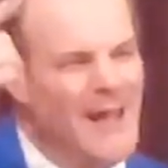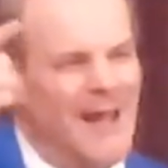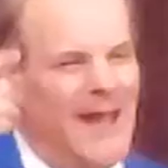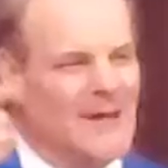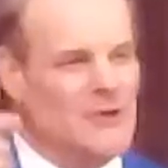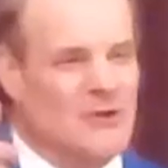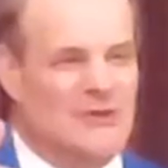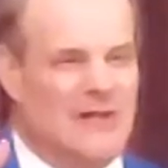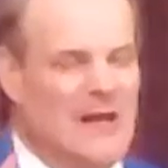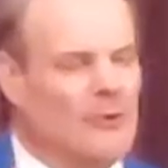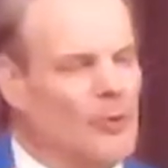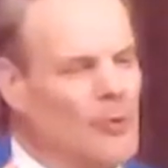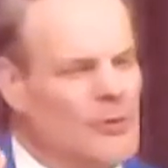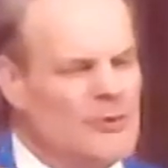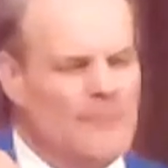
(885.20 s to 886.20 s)
And just say,
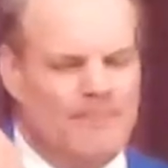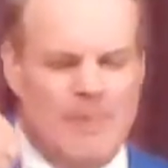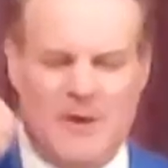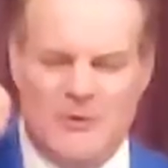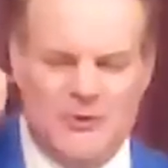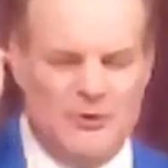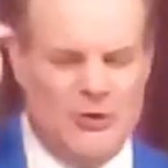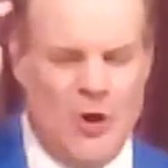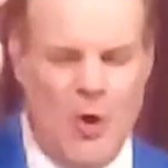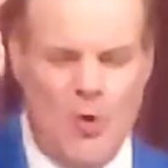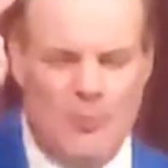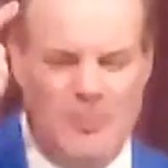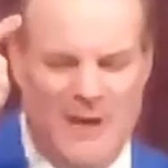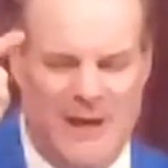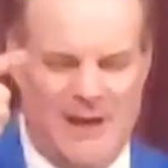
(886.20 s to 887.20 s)
Lord,
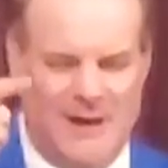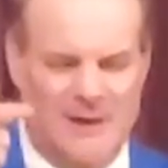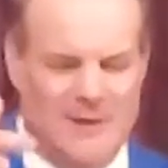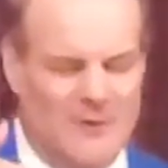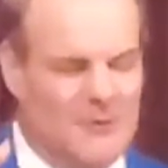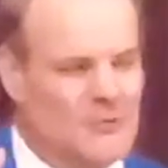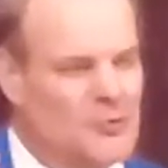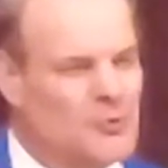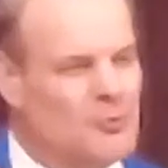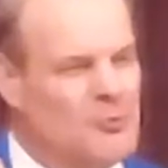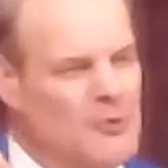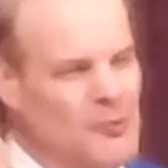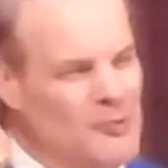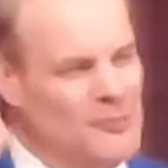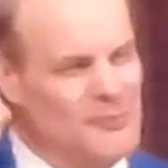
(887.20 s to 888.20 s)
show me
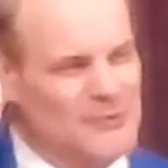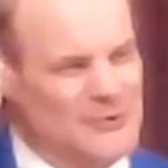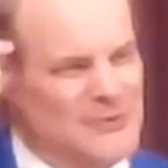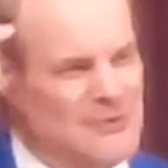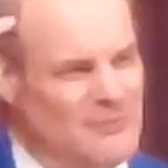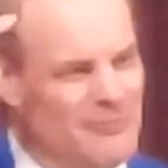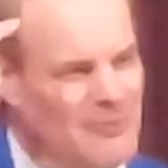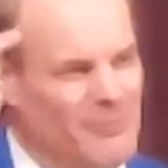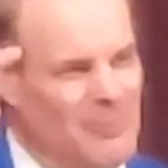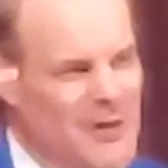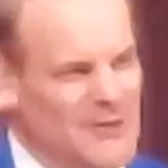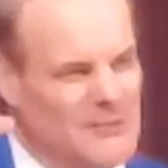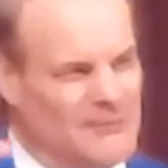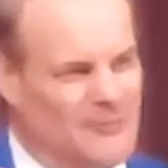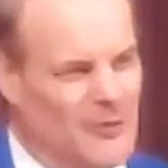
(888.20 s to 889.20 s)
truths from
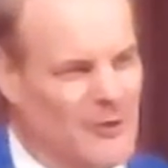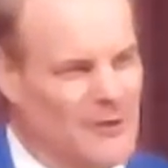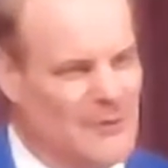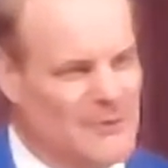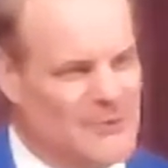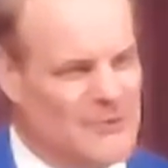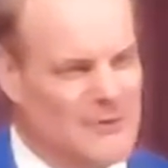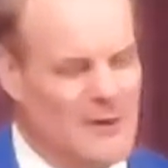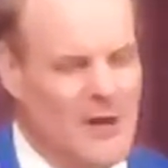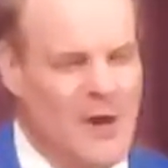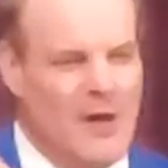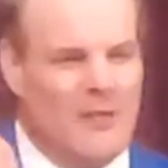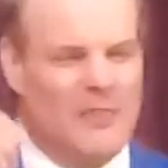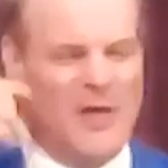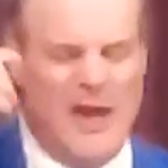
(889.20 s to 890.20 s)
this verse.
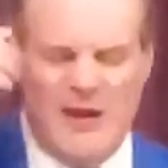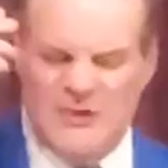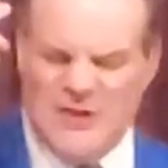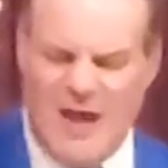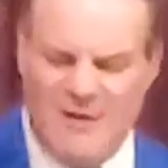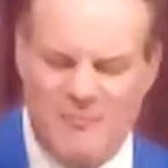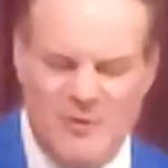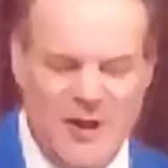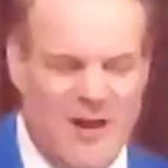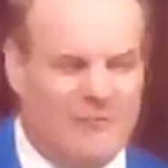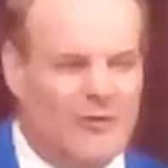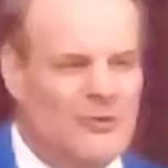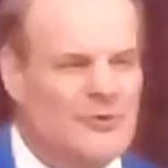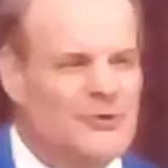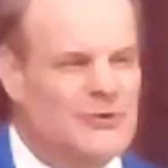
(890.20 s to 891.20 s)
Things I've
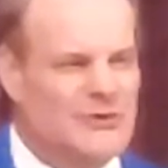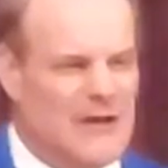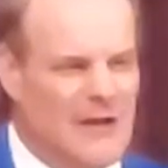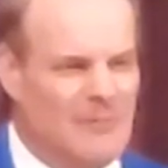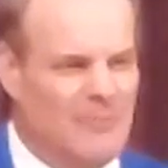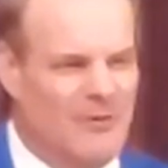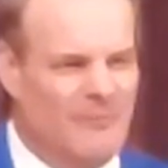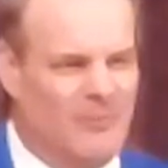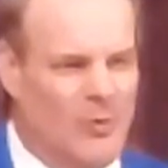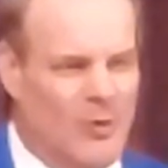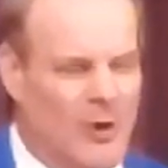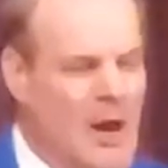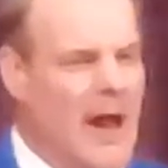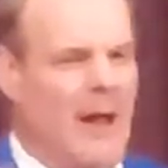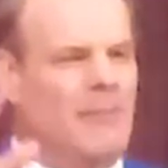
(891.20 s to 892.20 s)
never seen
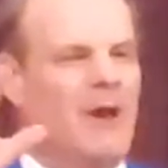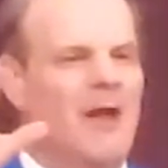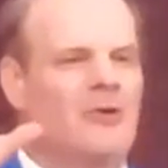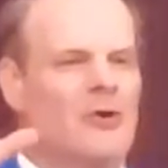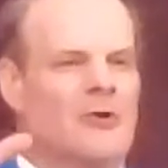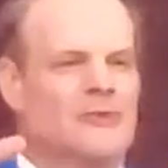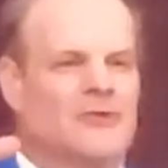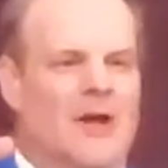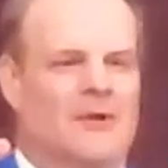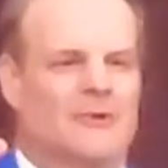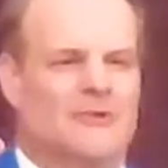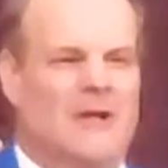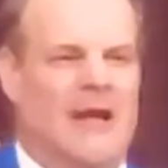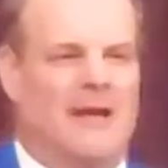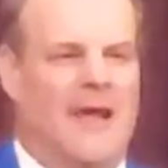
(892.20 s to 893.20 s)
before. How many
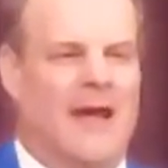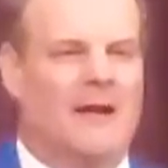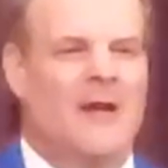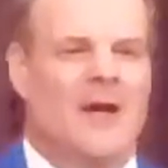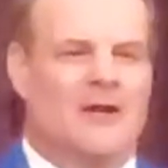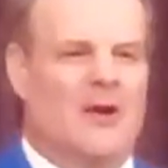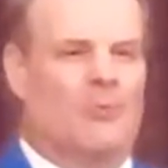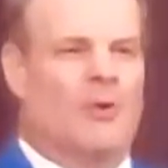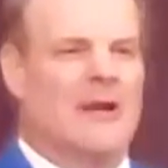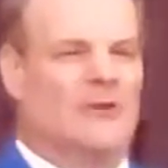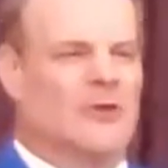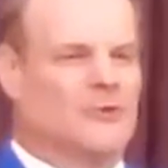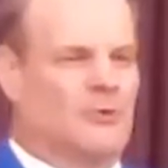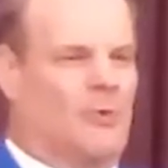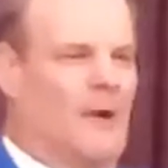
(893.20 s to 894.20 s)
understand that? You read
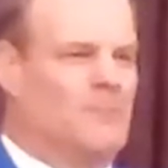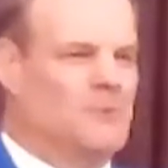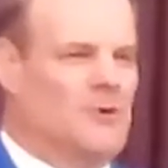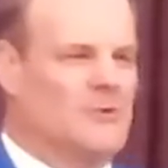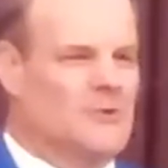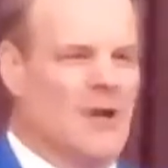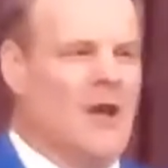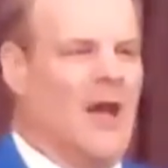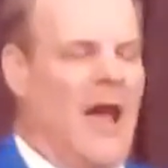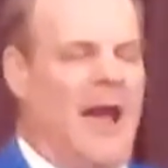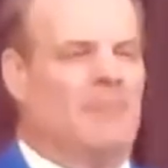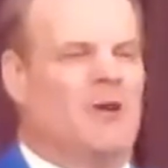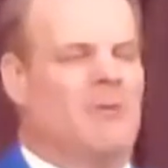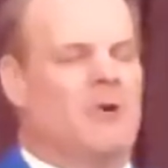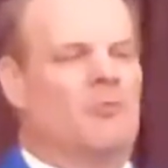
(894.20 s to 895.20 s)
the scriptures. I
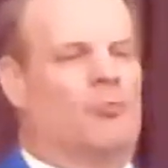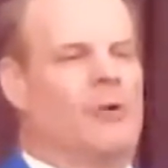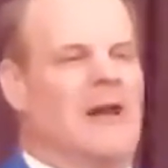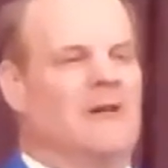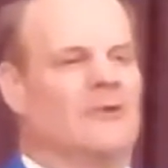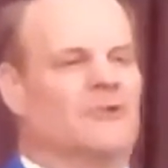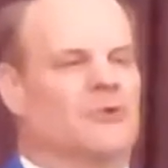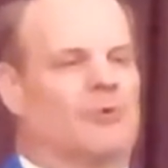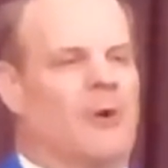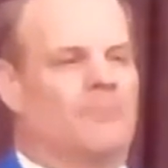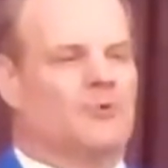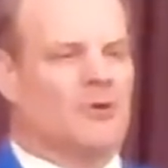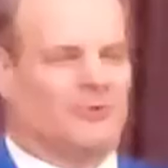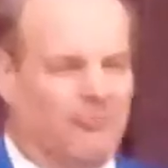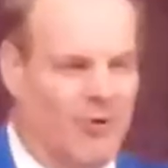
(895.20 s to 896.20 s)
mean, you've been reading the
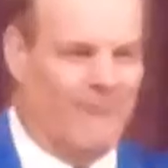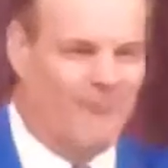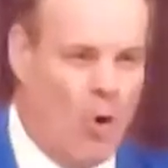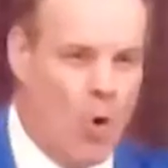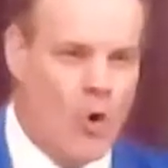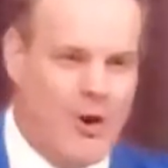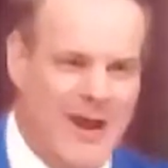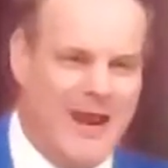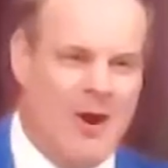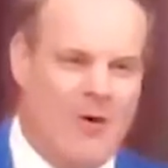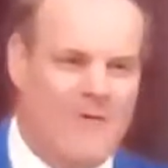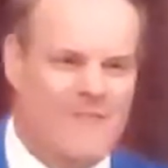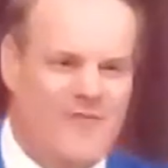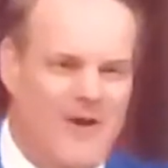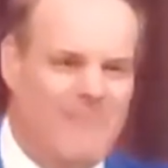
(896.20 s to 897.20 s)
scriptures for 40
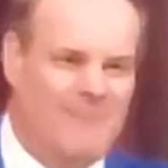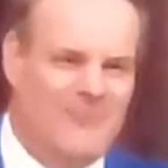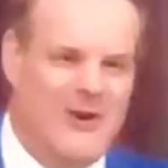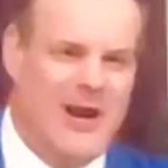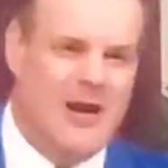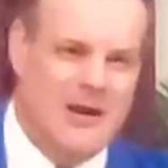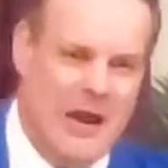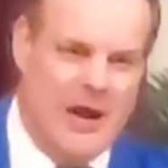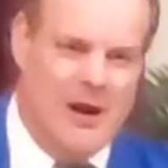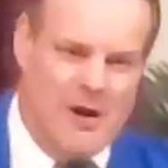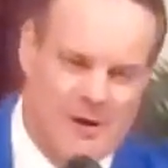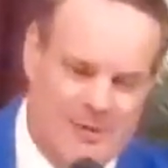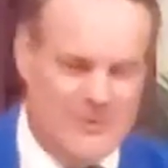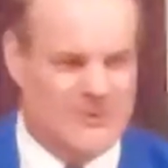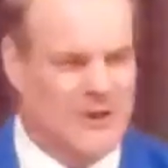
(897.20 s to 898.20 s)
or 15
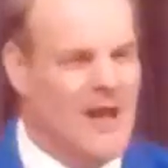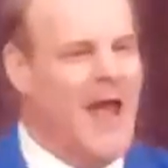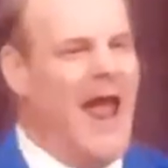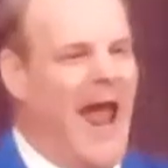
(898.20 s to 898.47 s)
years.